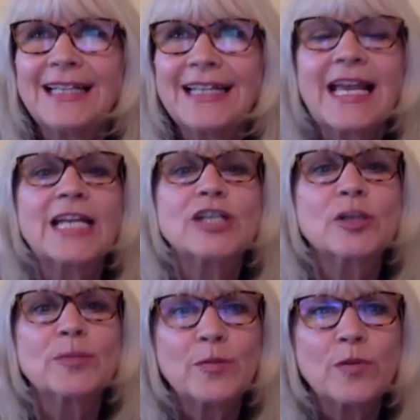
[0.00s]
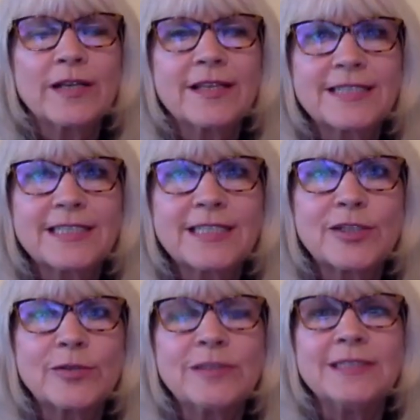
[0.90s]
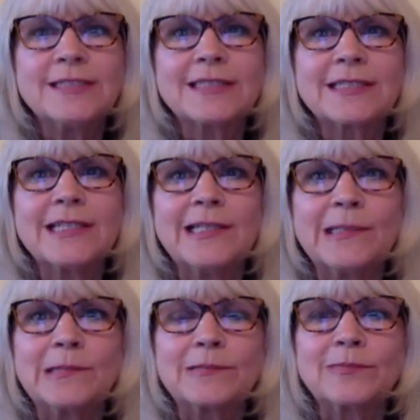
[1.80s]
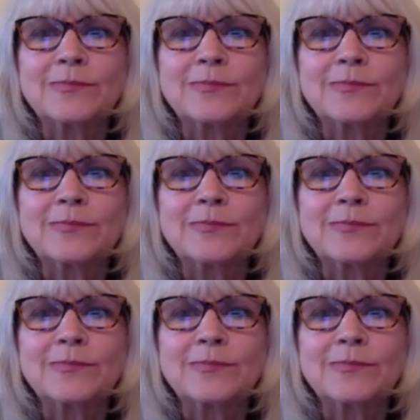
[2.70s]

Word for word: like I should be one of the students, you know,